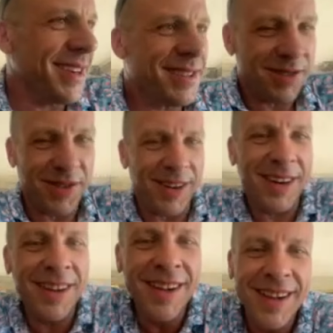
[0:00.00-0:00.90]
It's a truck.
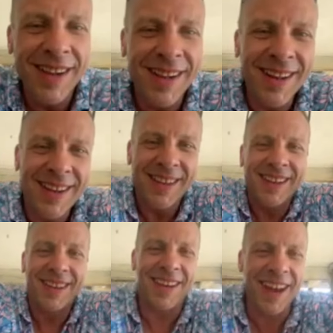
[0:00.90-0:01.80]

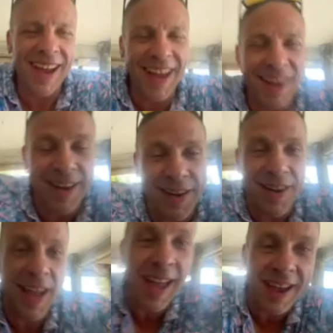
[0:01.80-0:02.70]
Yeah, dude,
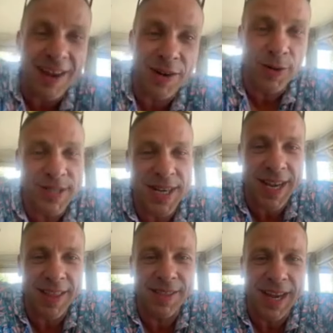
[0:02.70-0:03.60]
and of course I got
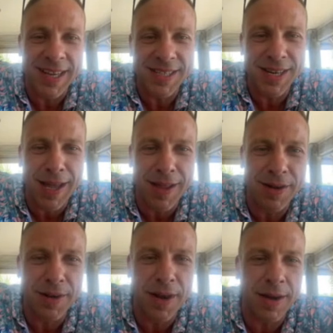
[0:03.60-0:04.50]
the
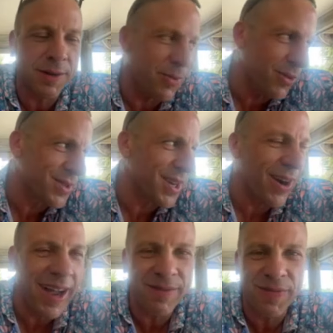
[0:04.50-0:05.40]
$1,000 deductible, so
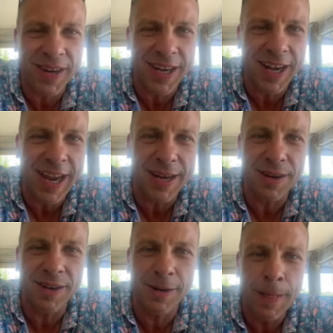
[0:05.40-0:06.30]
I'd fucking had
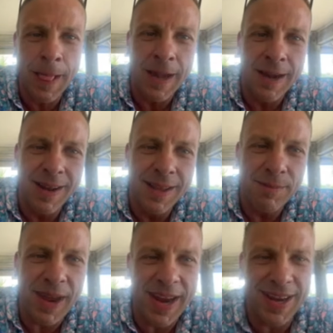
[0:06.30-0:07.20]
to
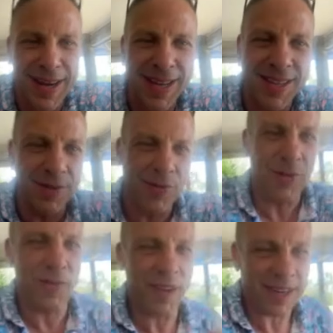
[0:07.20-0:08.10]
pay and get the door
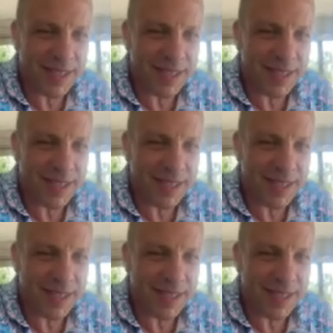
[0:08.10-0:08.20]
fixed